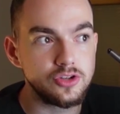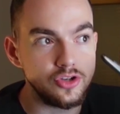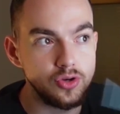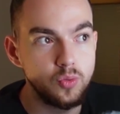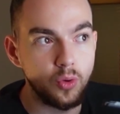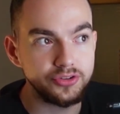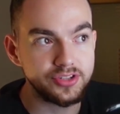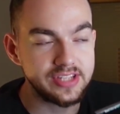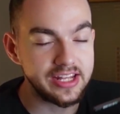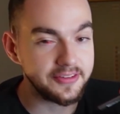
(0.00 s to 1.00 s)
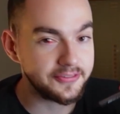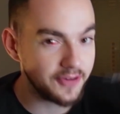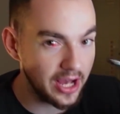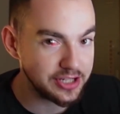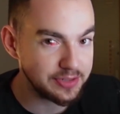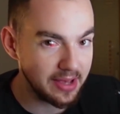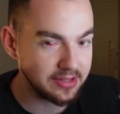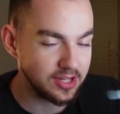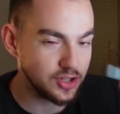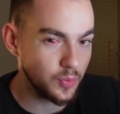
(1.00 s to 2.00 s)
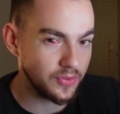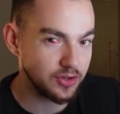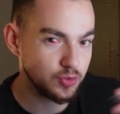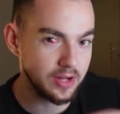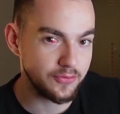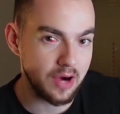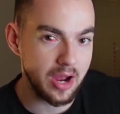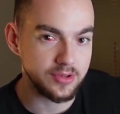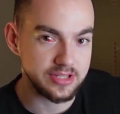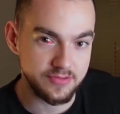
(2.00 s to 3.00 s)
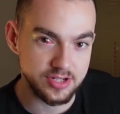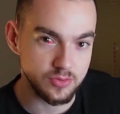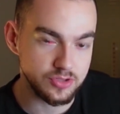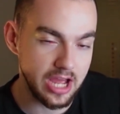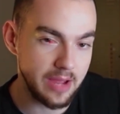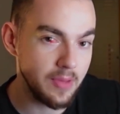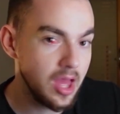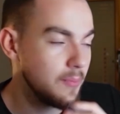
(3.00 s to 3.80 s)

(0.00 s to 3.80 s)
you want to send the first message within 24 hours every single time.